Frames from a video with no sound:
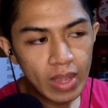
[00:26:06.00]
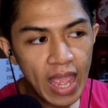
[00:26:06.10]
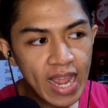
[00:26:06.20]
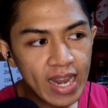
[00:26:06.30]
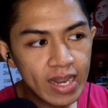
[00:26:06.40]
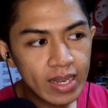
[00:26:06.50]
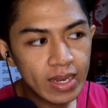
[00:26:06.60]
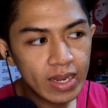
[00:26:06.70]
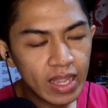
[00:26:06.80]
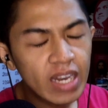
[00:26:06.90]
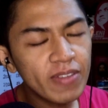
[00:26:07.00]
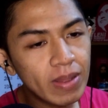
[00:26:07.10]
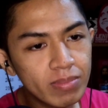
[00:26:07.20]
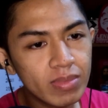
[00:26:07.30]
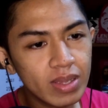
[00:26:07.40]
And in the
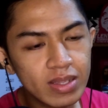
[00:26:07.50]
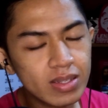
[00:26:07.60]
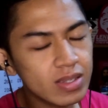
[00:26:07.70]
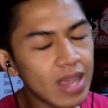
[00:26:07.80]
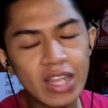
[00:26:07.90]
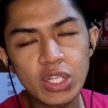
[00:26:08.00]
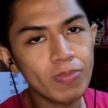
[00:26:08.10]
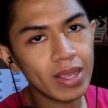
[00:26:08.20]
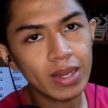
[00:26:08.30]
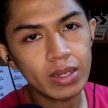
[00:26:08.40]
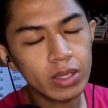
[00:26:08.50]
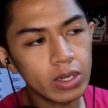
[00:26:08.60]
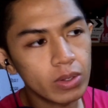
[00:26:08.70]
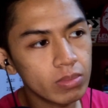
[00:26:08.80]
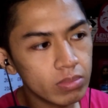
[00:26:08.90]
film, it's exacerbated,
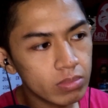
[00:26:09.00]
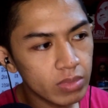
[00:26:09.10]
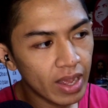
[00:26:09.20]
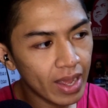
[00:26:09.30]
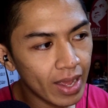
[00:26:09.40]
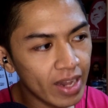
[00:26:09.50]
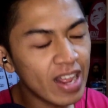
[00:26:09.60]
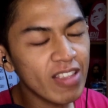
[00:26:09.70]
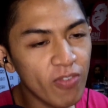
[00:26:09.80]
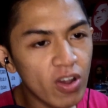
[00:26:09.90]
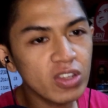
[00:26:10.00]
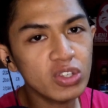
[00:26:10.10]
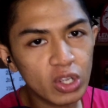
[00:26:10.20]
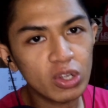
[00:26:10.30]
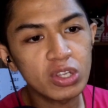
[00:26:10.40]
It has
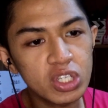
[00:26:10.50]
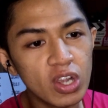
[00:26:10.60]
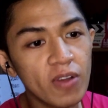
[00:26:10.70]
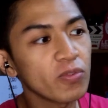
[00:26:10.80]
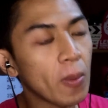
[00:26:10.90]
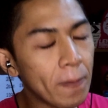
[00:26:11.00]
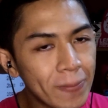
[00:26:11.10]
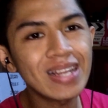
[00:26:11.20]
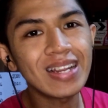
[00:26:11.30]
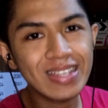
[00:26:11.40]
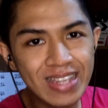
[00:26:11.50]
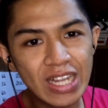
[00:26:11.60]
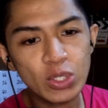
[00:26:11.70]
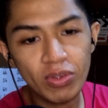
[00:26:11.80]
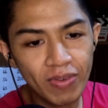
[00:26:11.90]
fostered a culture of repeated
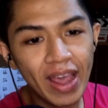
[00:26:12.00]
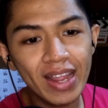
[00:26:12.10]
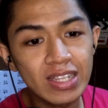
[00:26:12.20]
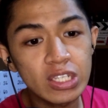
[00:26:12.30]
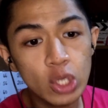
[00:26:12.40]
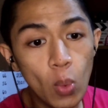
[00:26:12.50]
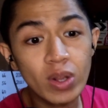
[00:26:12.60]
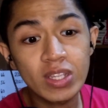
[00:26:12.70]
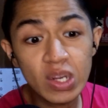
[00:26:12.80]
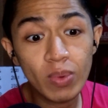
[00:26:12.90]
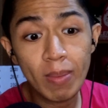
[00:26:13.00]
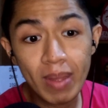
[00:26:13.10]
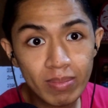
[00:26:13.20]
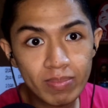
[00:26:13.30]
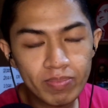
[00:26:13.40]
sexual violence towards the
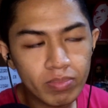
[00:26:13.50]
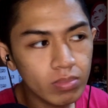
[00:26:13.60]
women.